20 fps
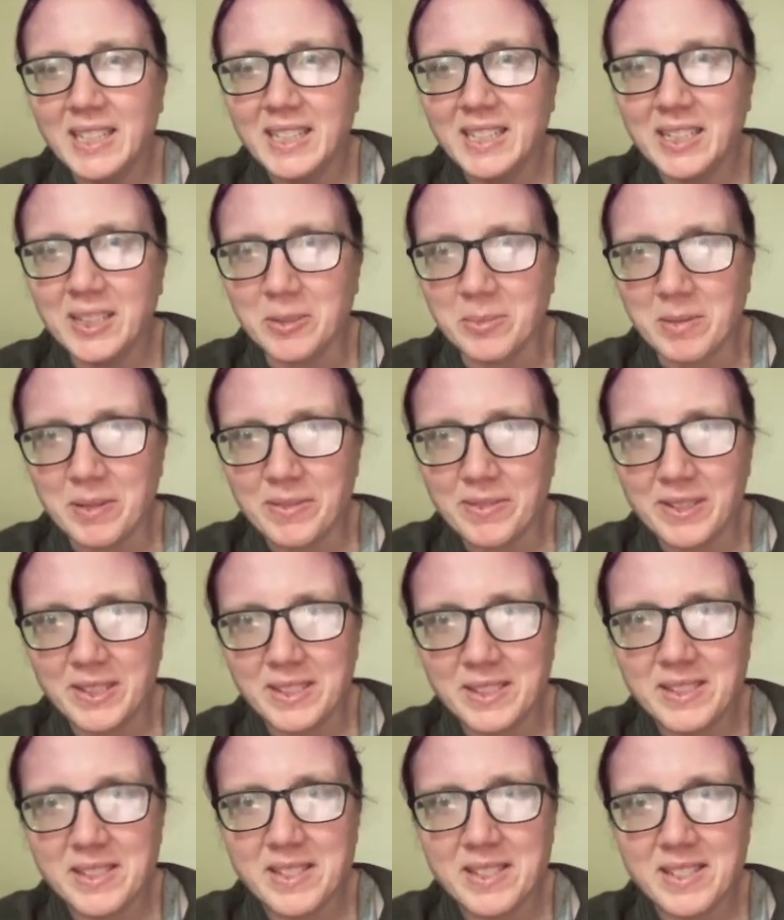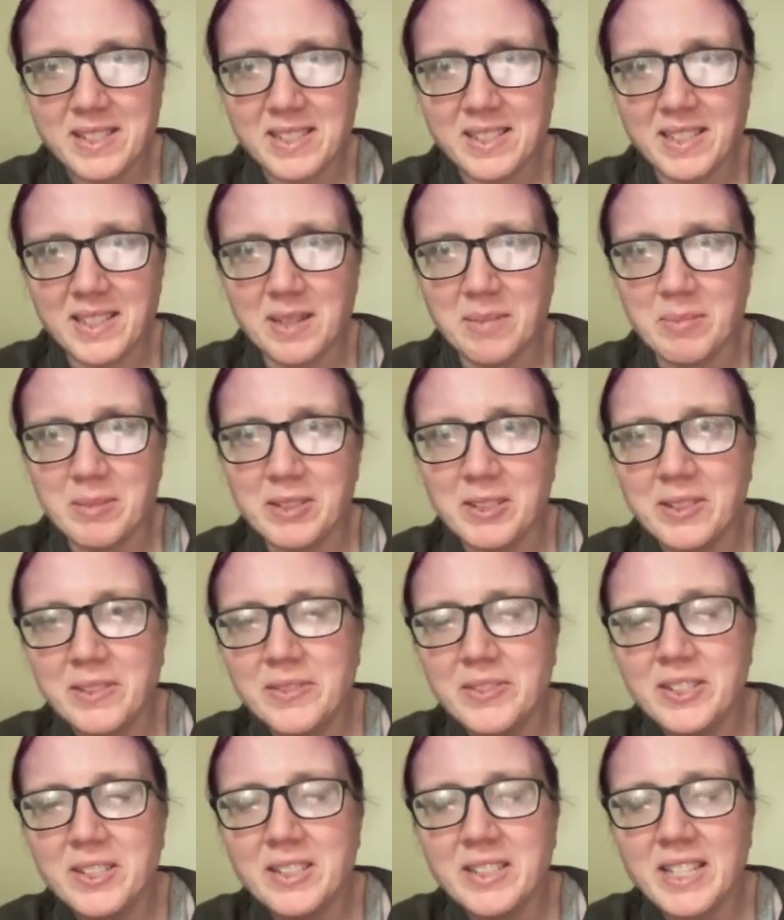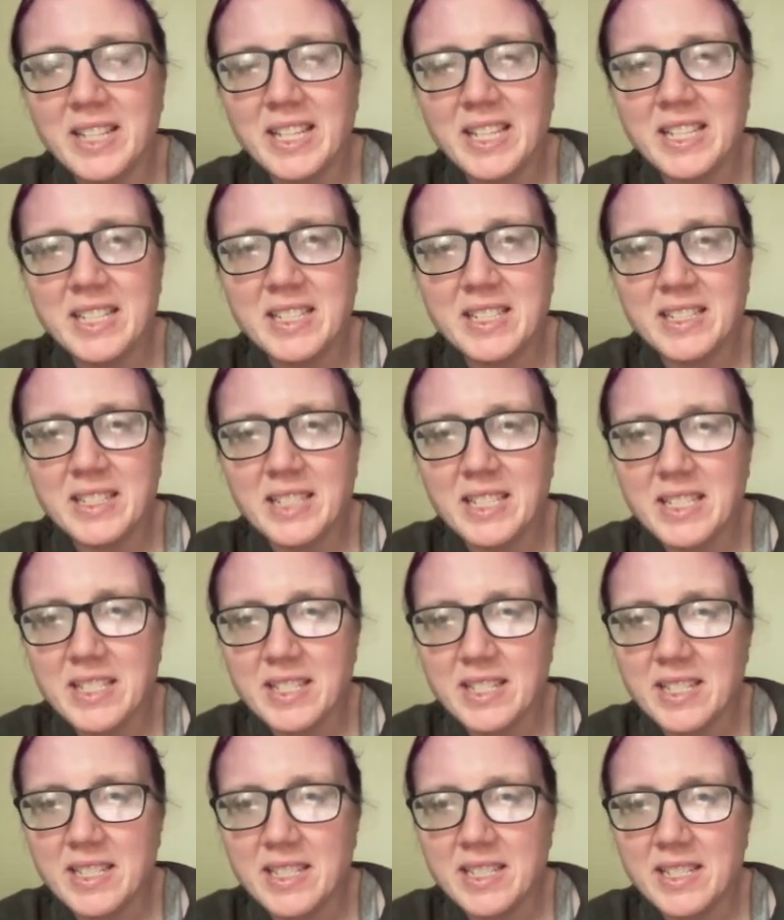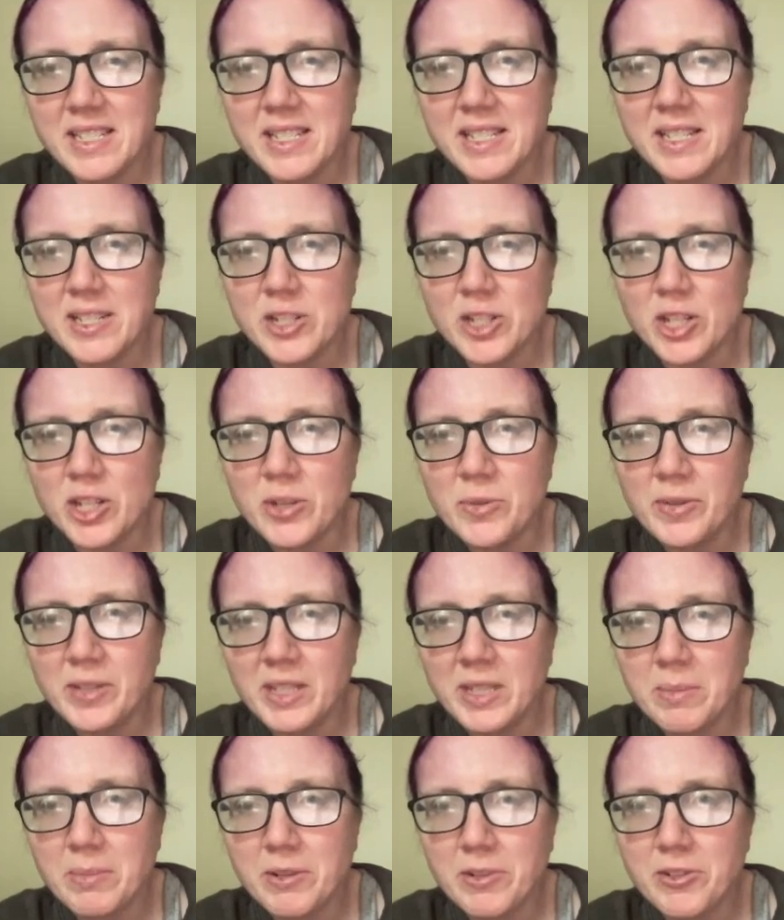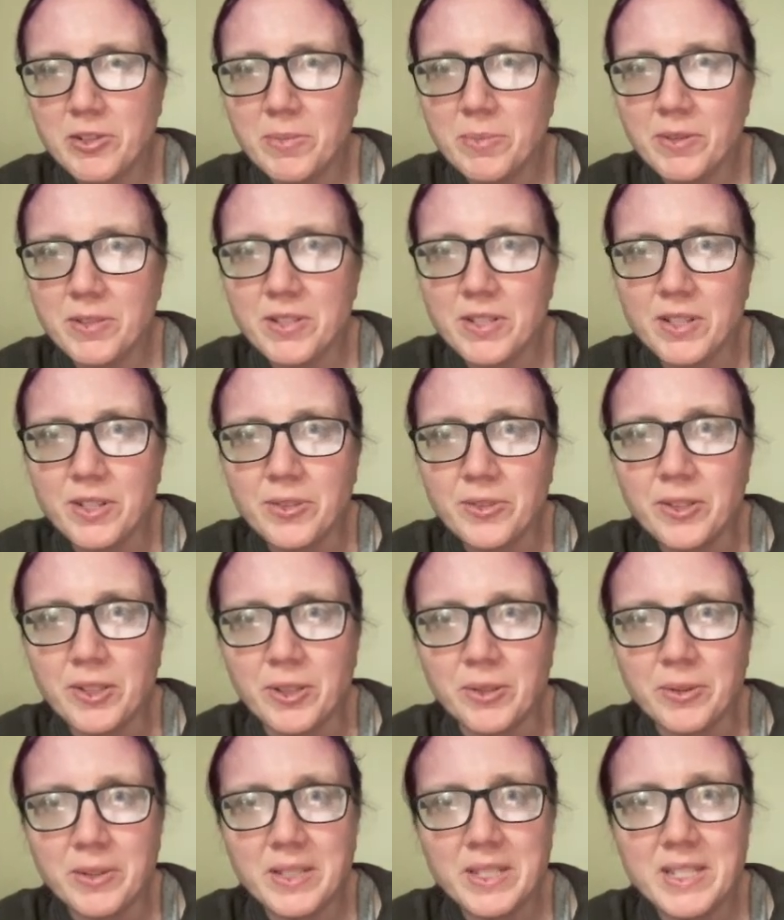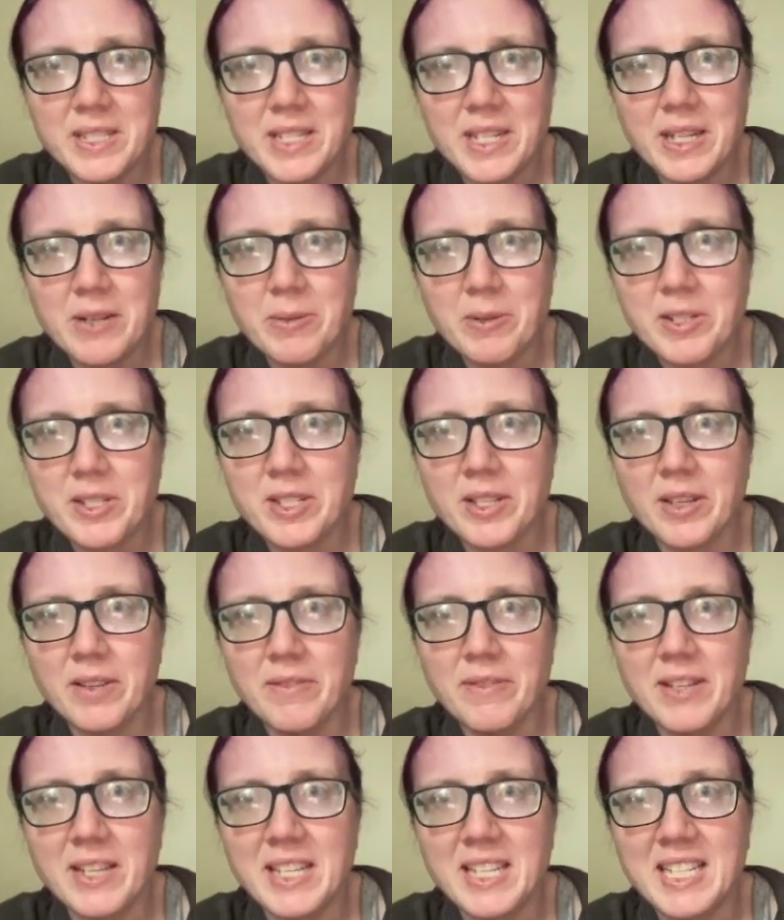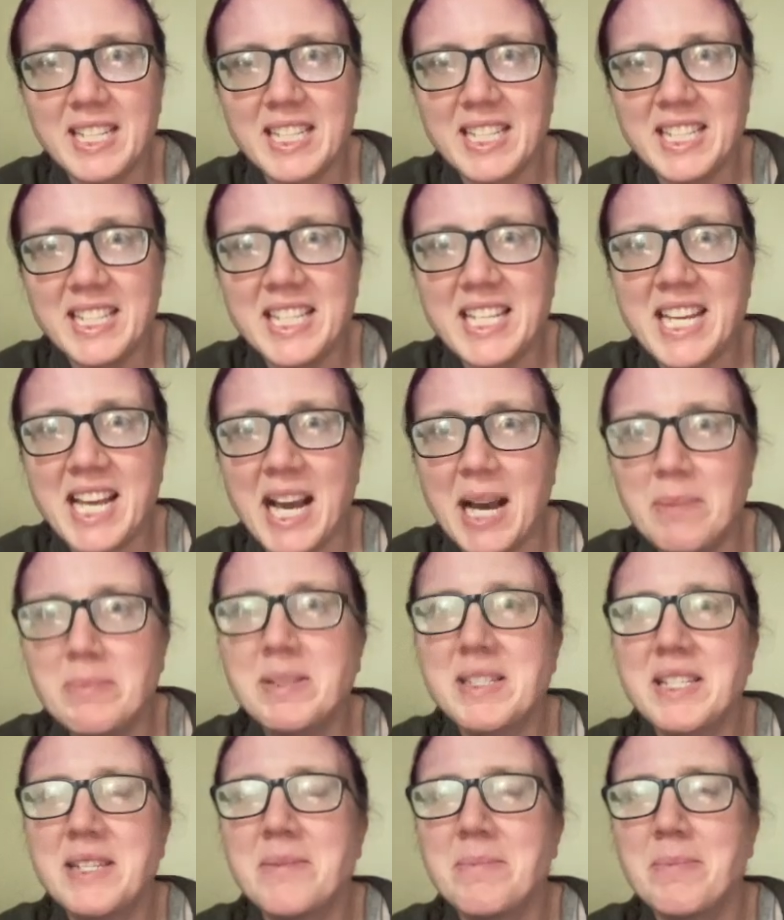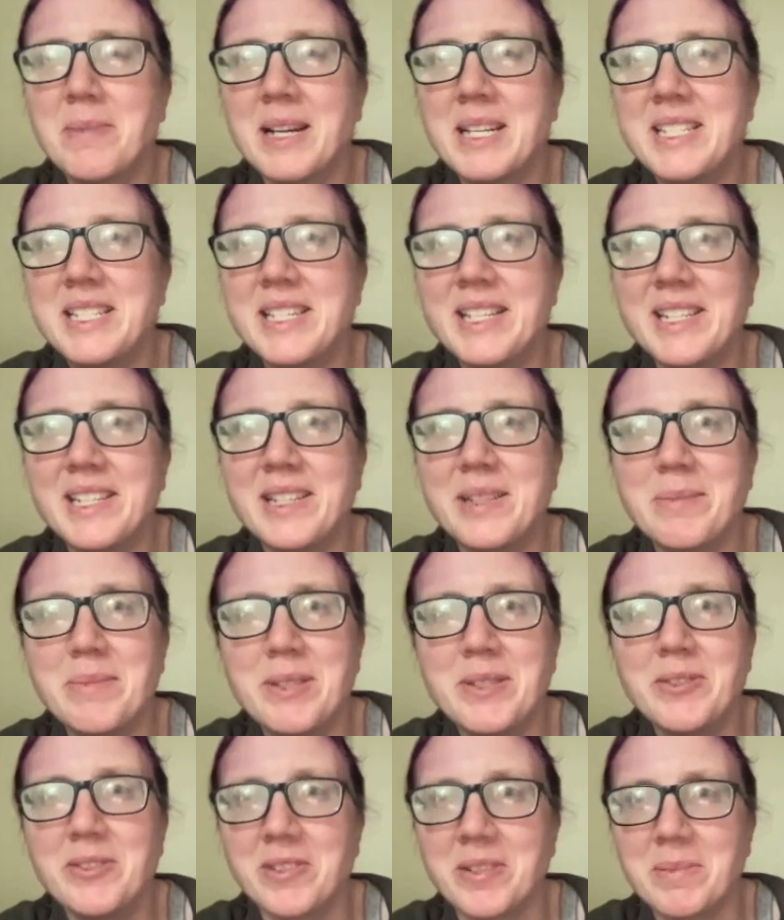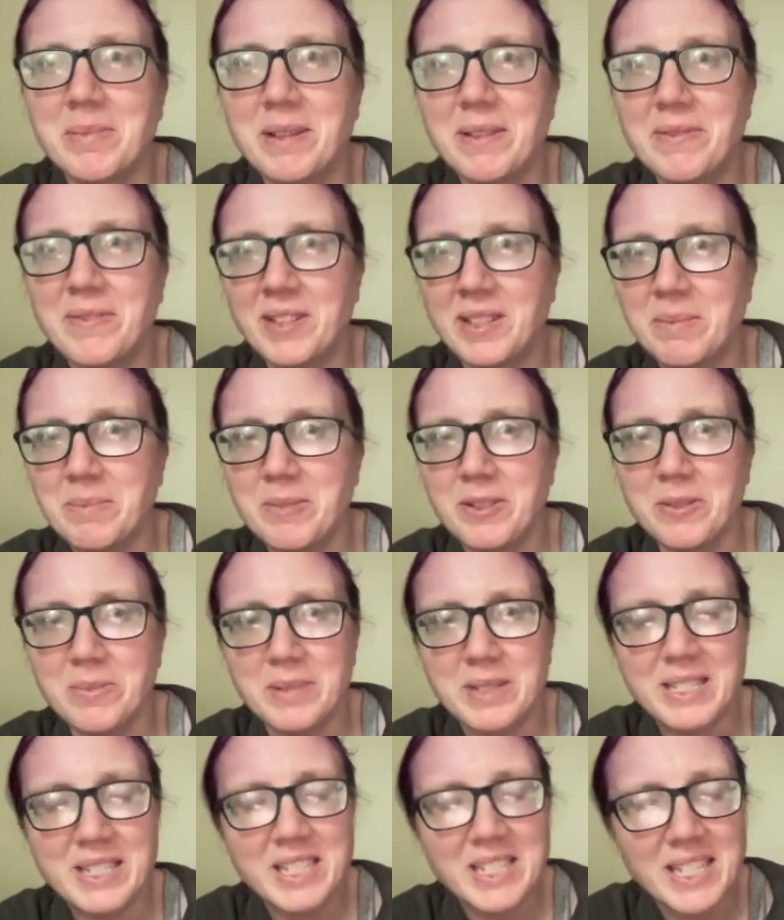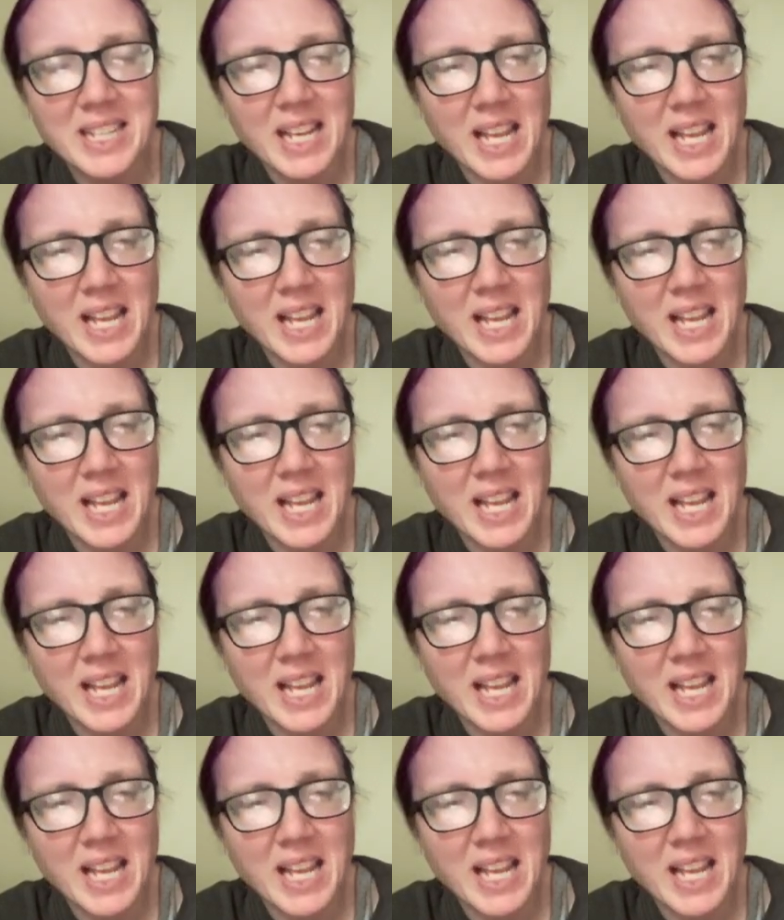Hello, my friends. I'm Clover, and this is Genuinely Approachable Sudoku, and today we're solving The Absent Minded Commuter by Philip Newman.